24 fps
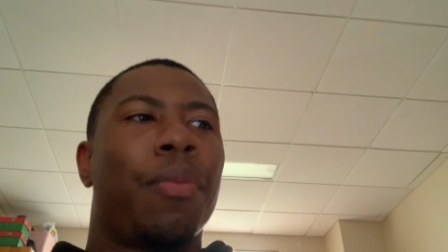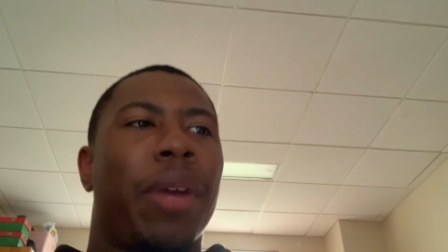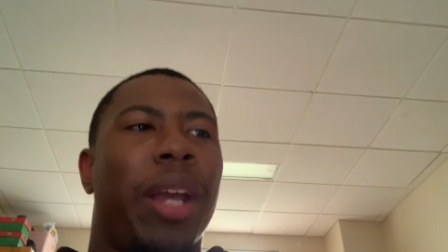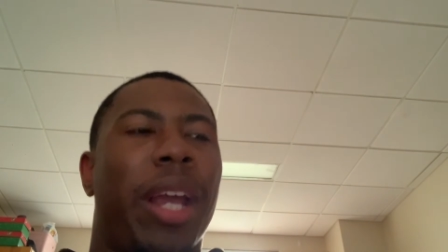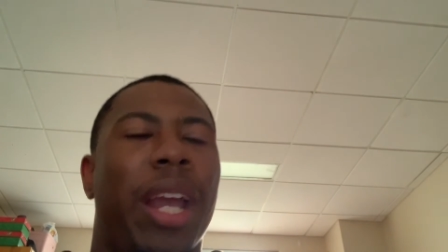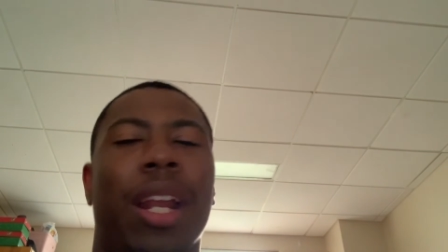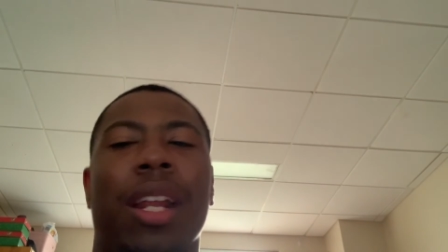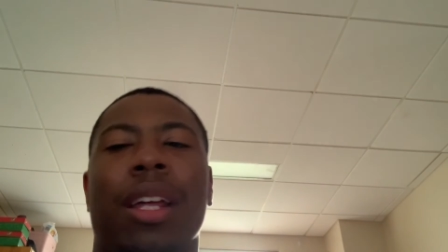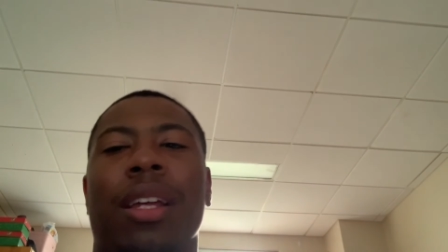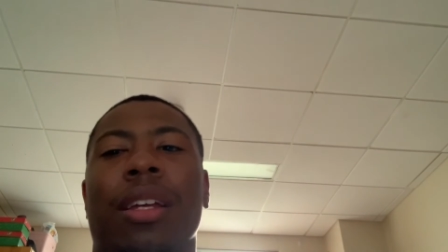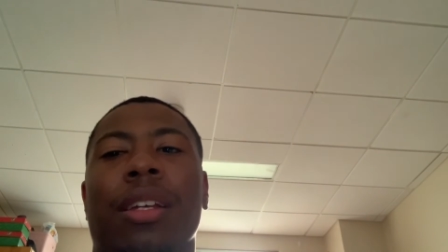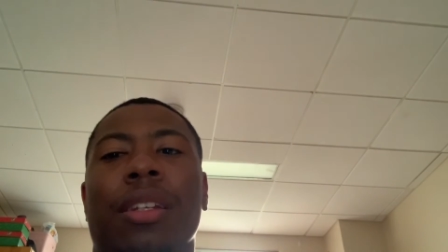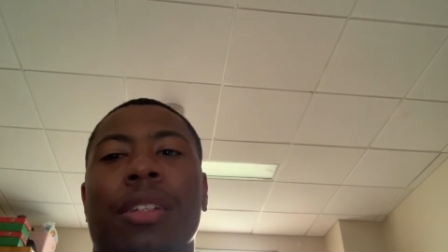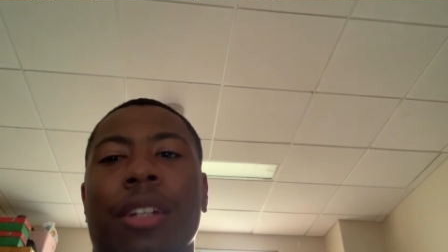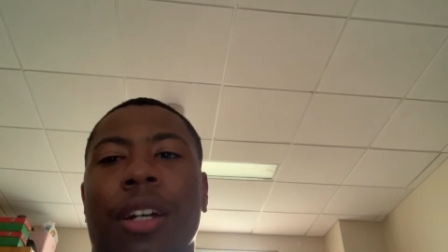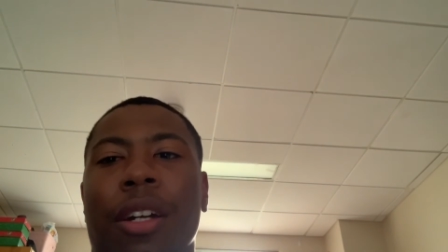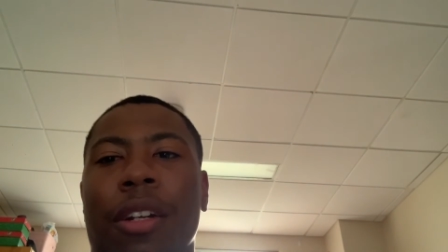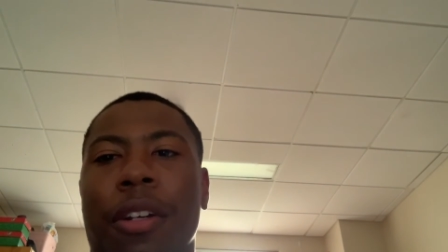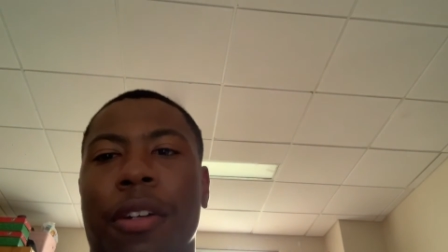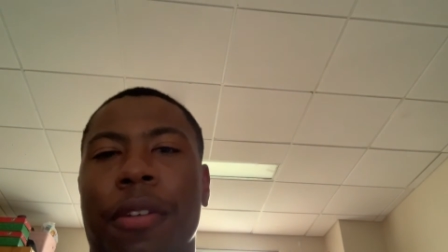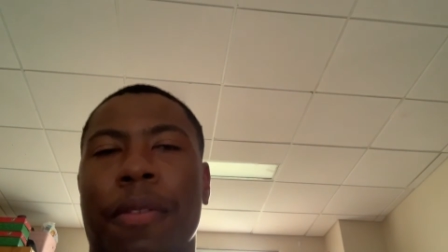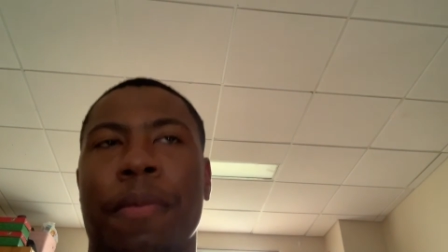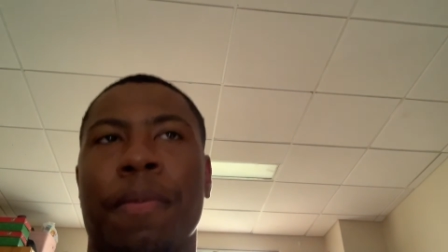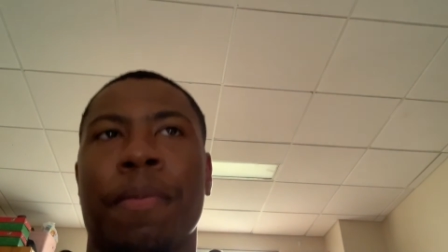hating each
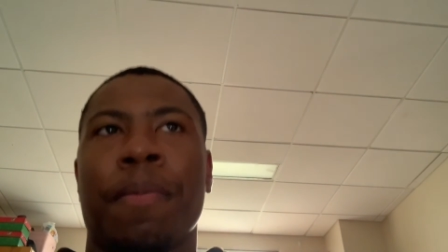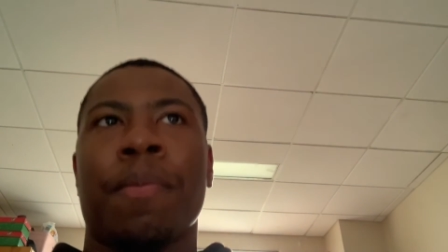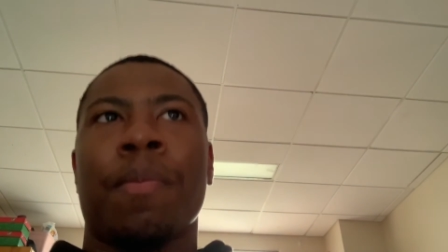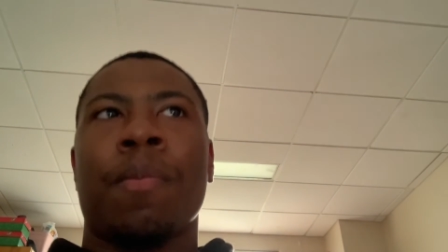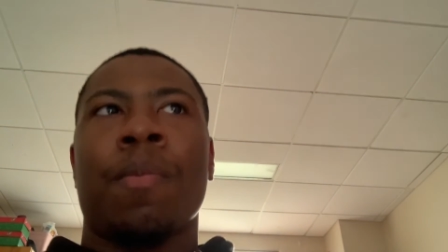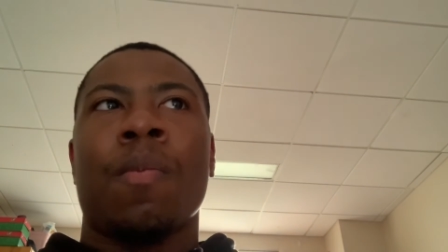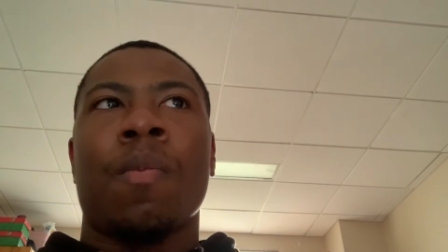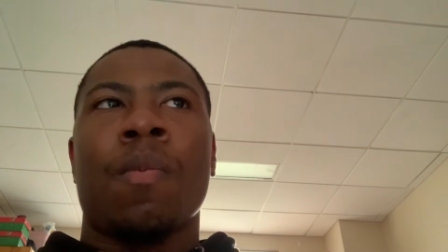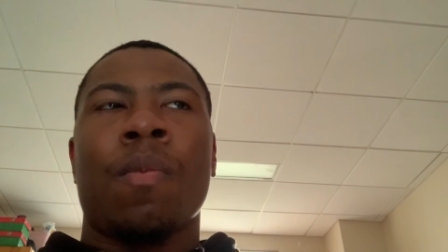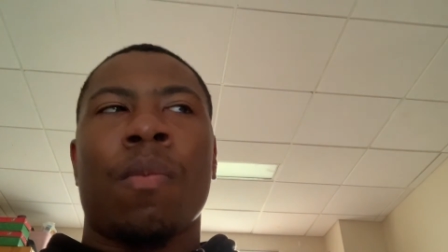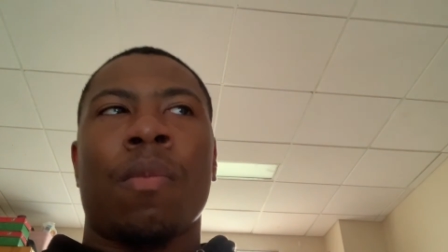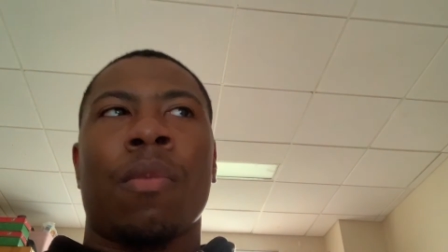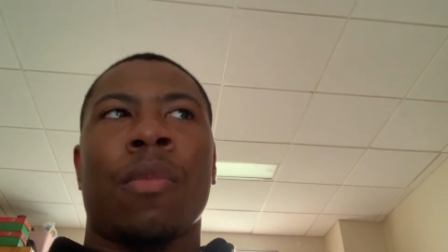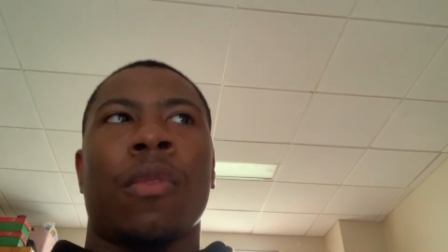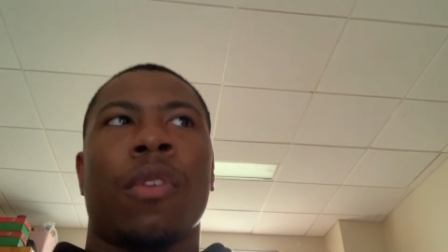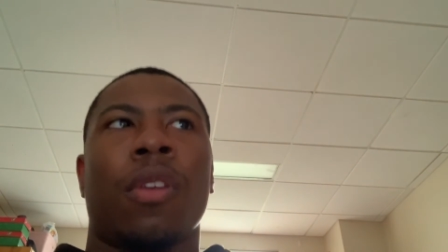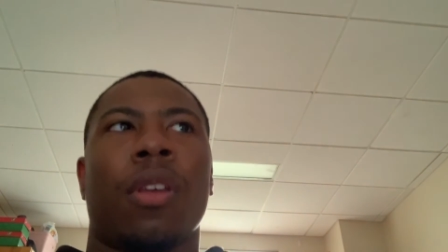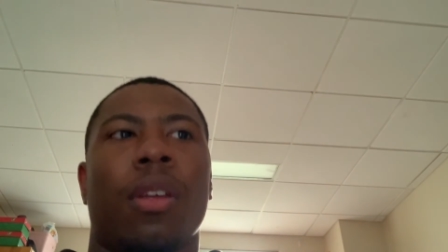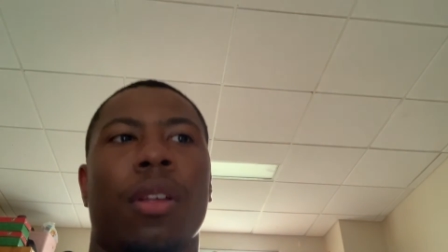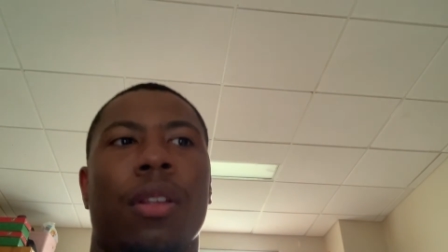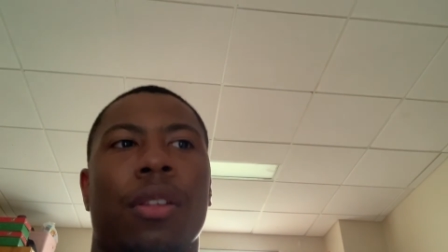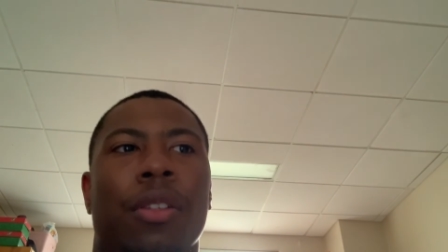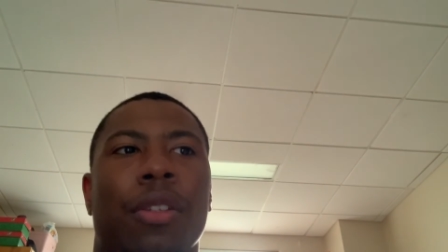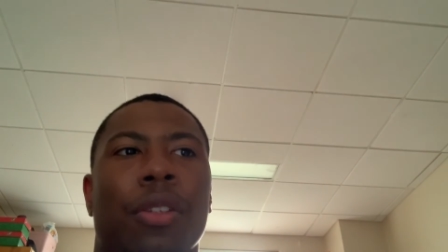other
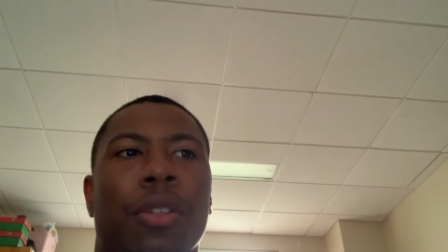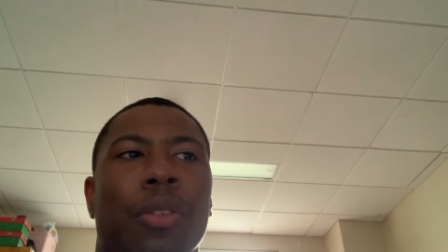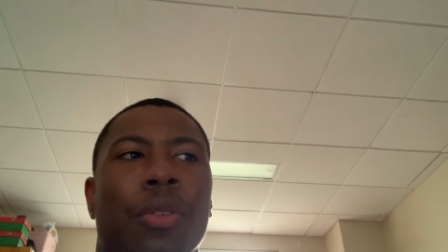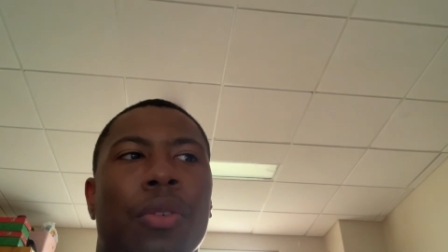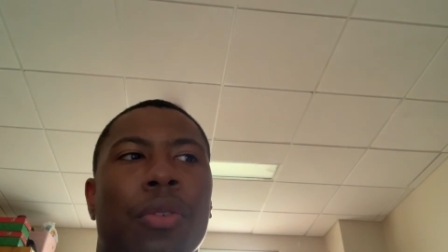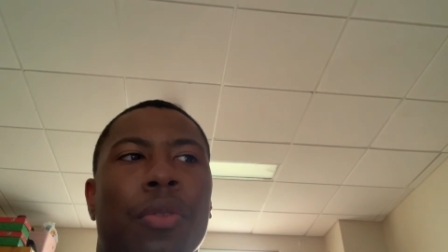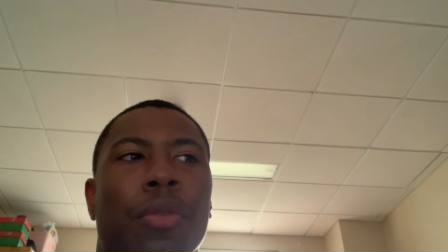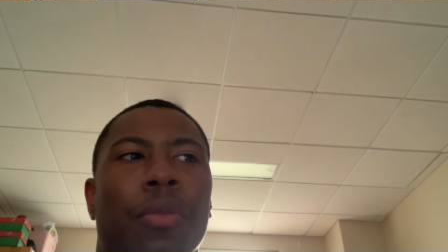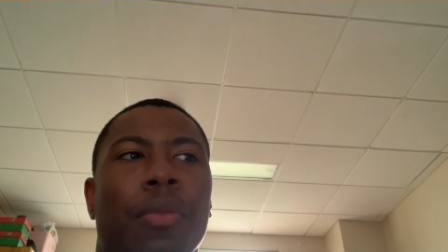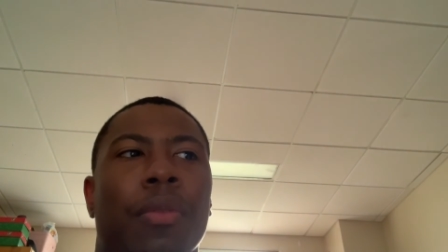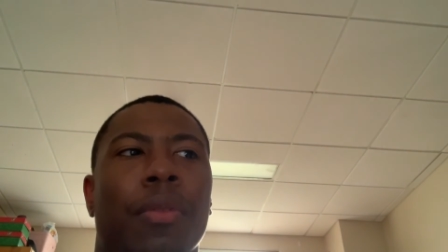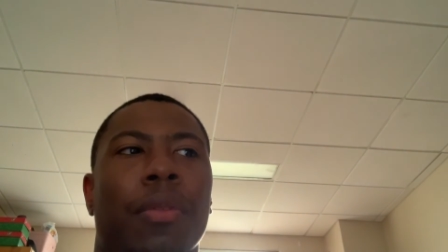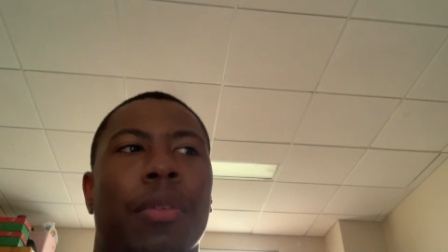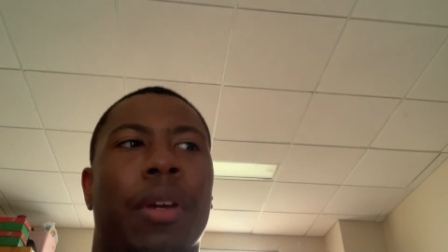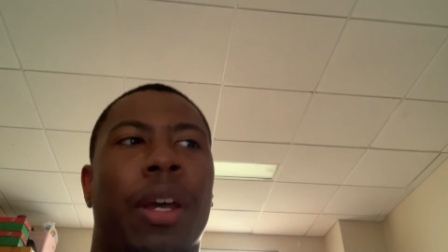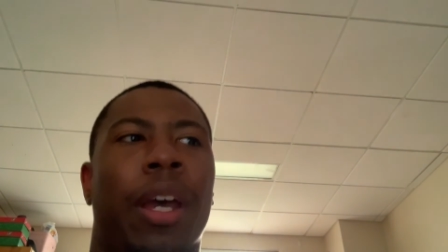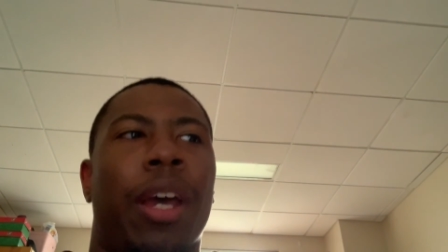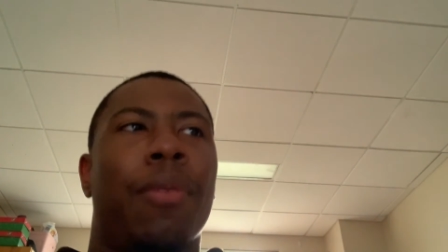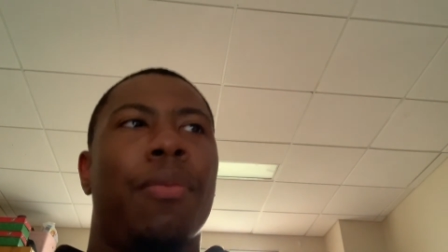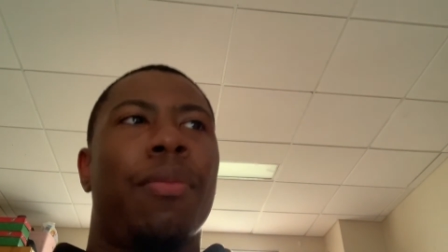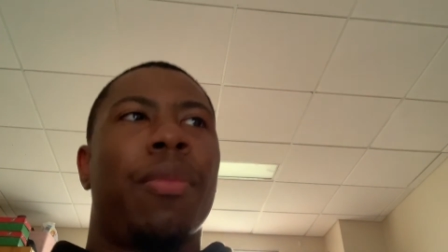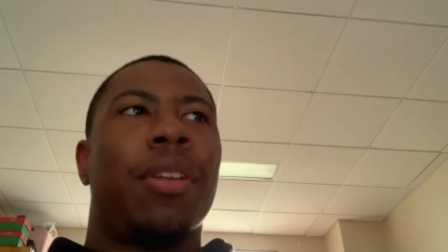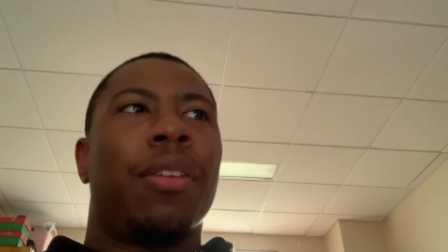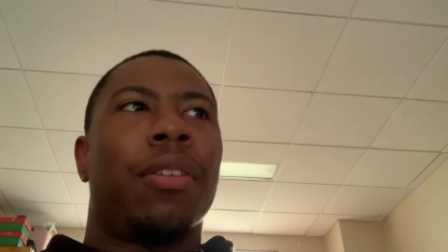to
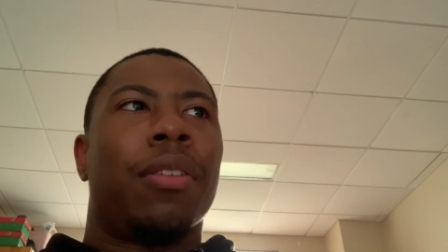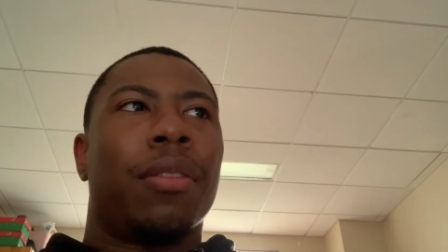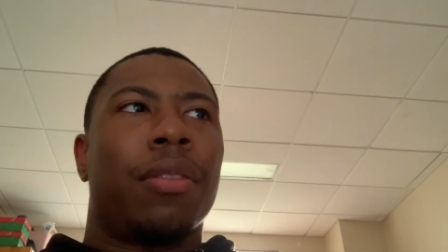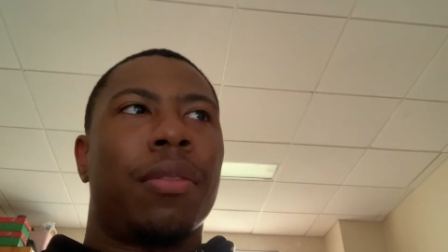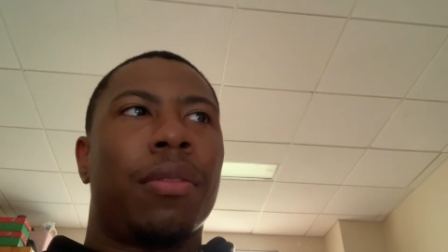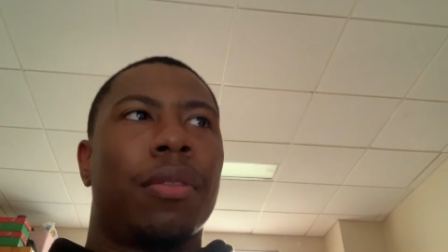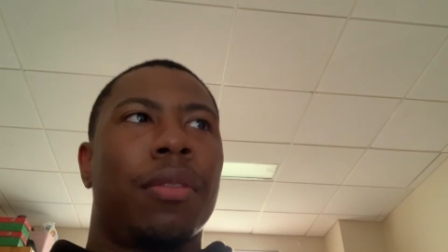Edmund